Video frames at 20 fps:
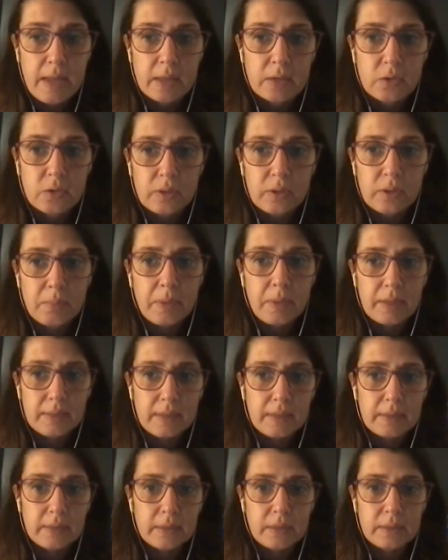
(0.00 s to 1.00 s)
So the
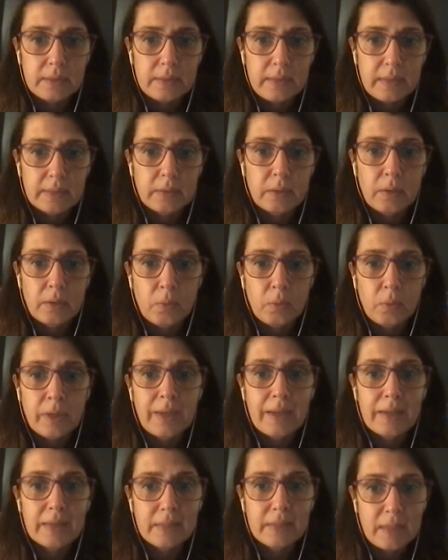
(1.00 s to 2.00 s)
message is that we
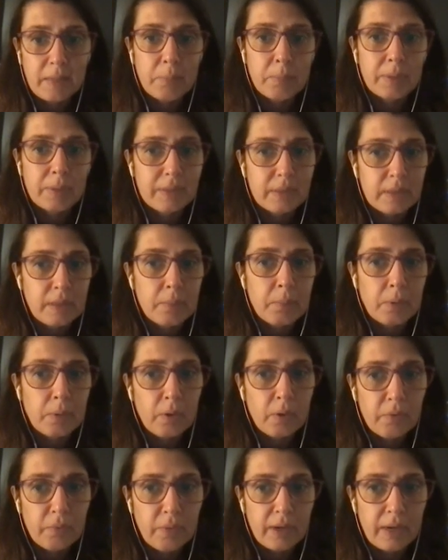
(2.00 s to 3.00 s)
can see PDC
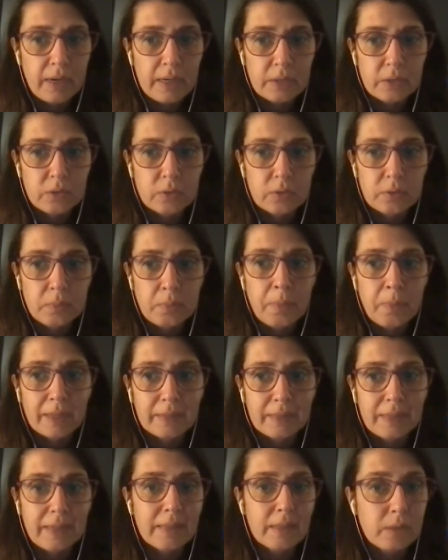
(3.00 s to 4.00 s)
proliferations,
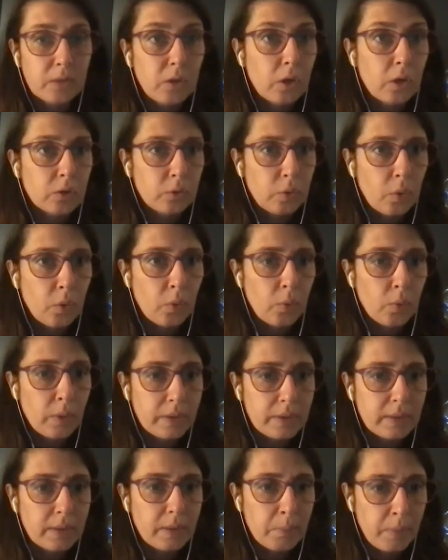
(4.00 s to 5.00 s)
but it's not
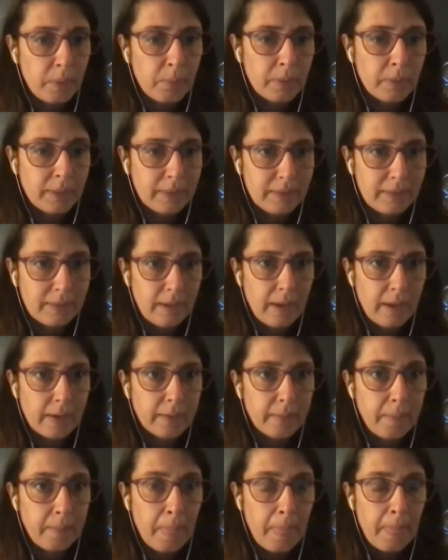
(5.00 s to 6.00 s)
always
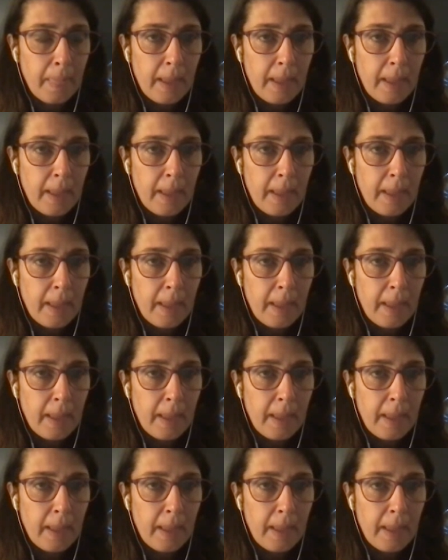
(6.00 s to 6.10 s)
BPDCN.